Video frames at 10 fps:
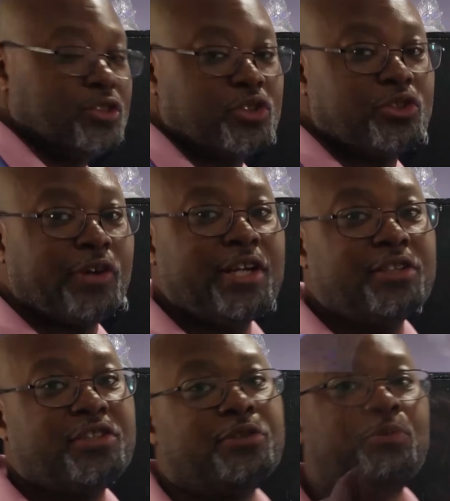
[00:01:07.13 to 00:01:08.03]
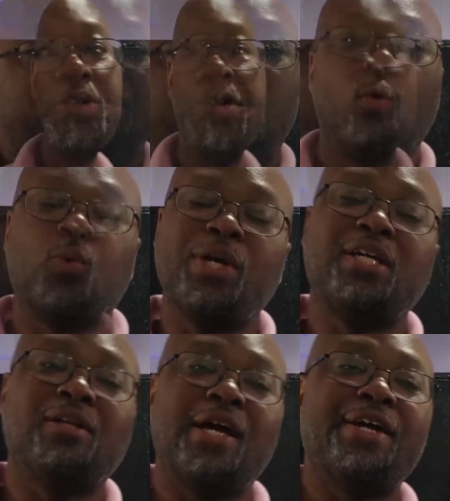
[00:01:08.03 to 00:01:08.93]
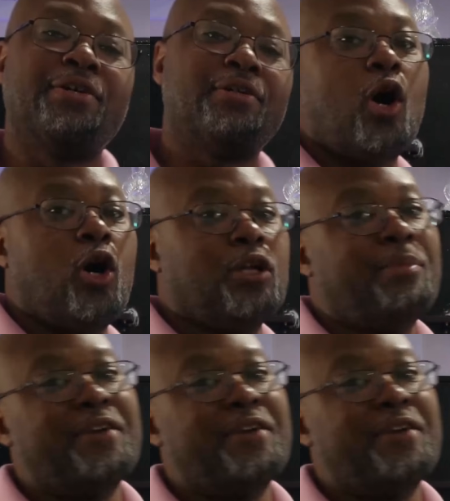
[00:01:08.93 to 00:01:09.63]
straight into the reef. A week later, all of my